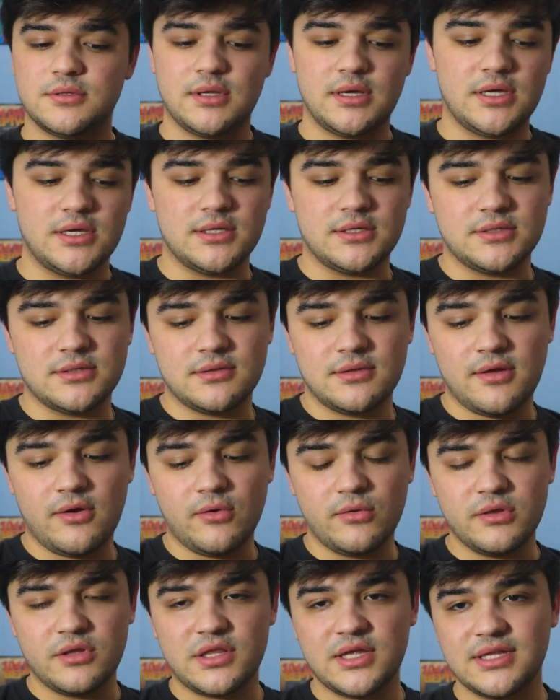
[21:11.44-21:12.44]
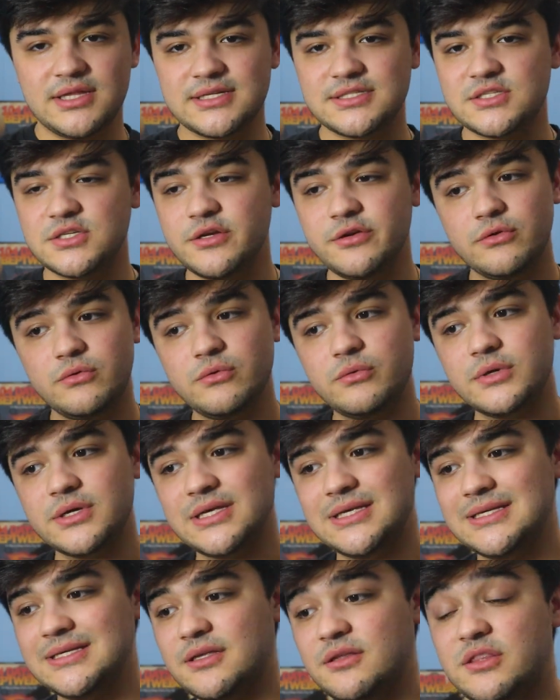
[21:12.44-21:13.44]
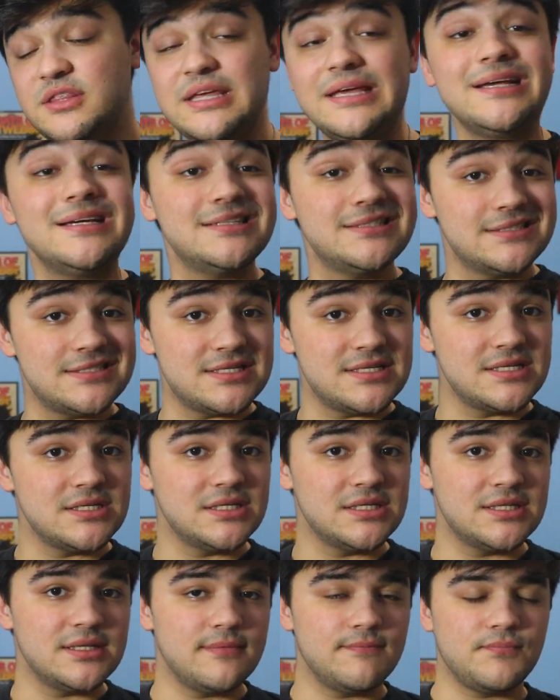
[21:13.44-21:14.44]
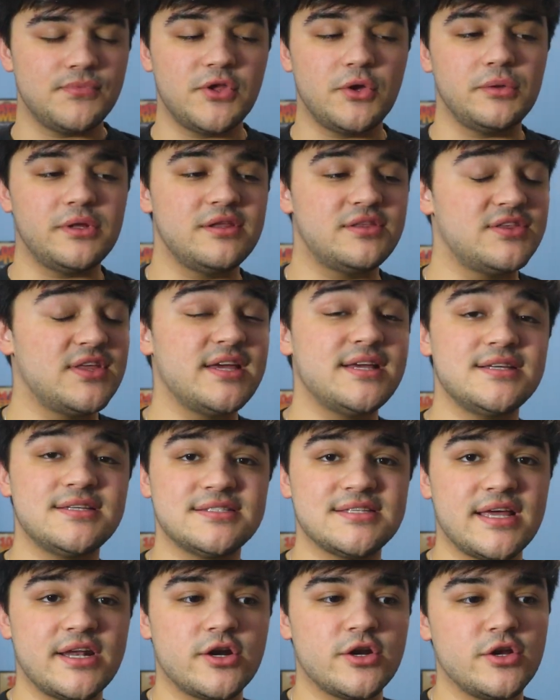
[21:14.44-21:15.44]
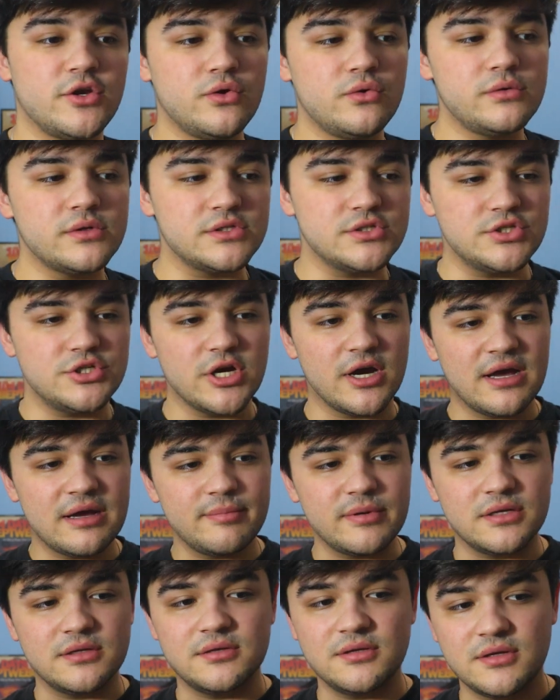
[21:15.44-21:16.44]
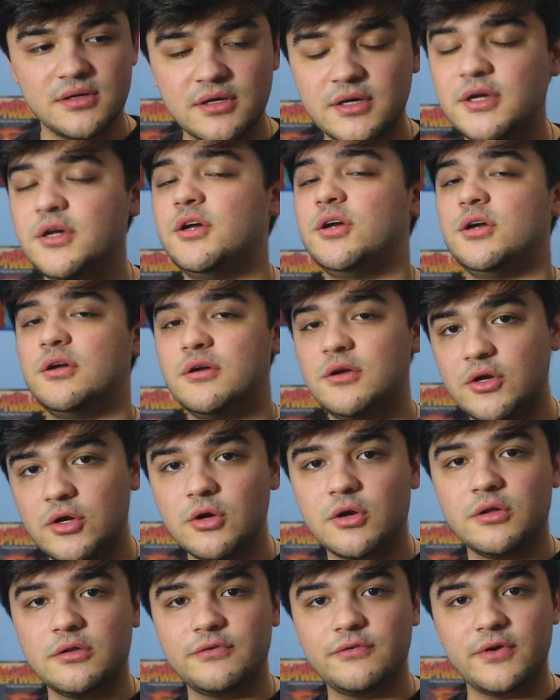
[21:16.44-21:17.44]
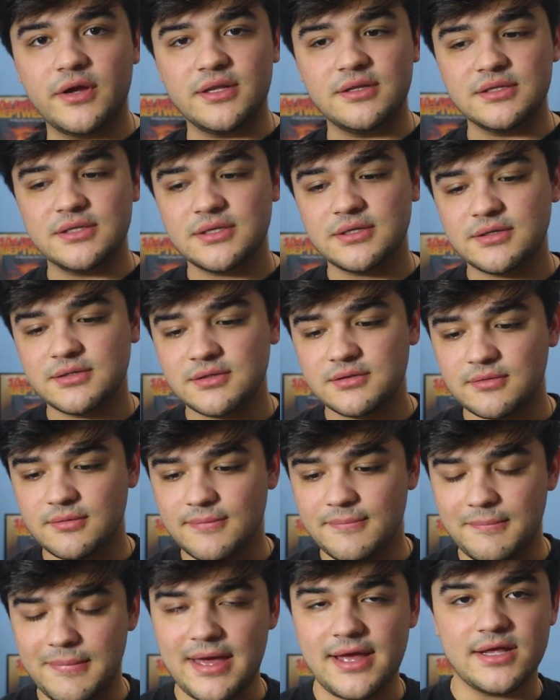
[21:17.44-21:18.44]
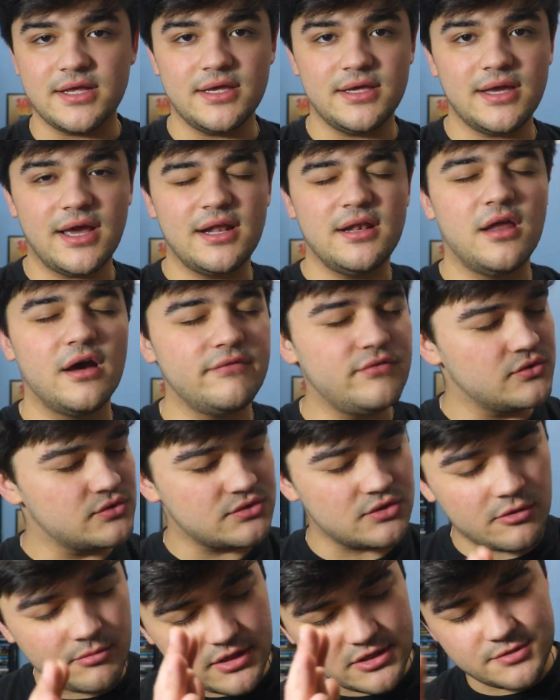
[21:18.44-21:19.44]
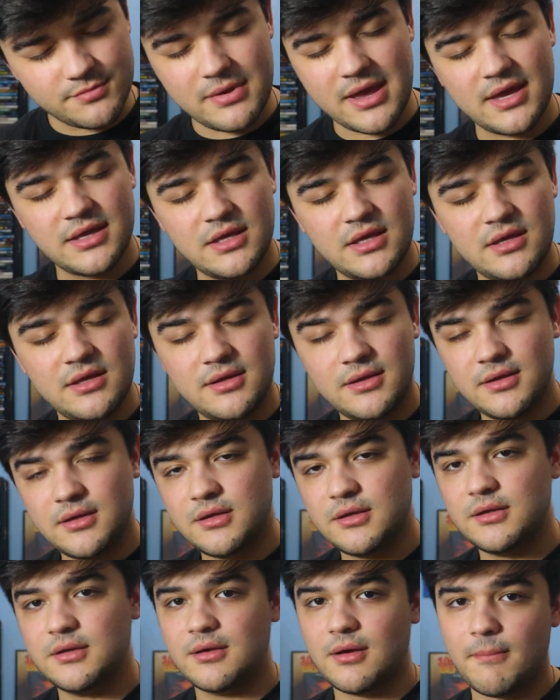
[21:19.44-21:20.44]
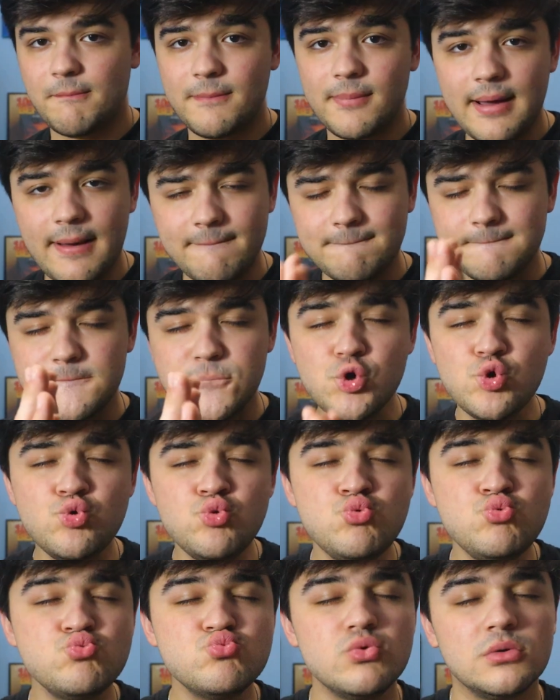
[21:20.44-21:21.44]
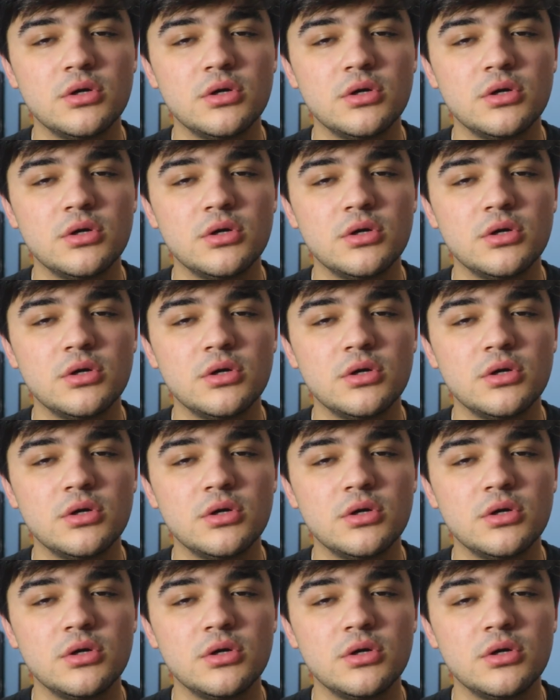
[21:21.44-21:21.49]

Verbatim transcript: And the only thing that's new, it, things, the only things that are new is job and girlfriend, Maggie. I love you so much, Maggie. My boo.